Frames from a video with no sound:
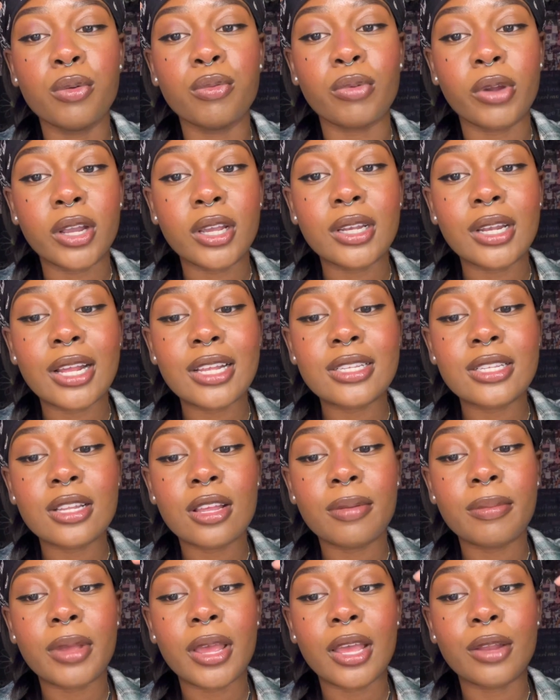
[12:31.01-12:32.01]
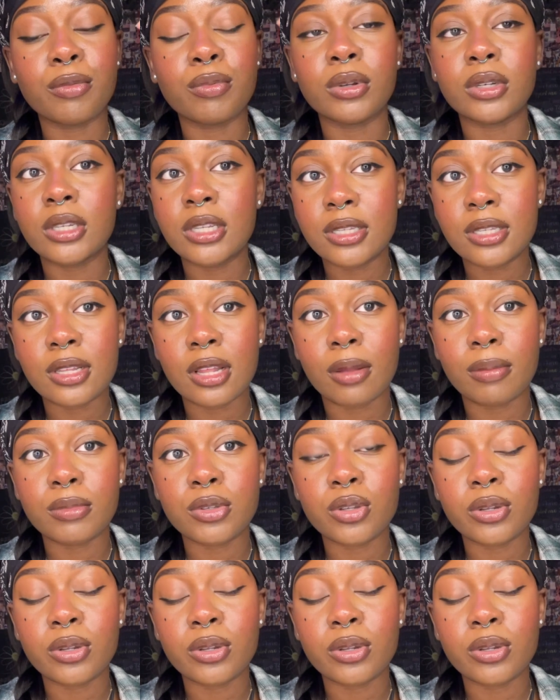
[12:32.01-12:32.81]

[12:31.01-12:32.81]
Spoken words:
recognize them and release them,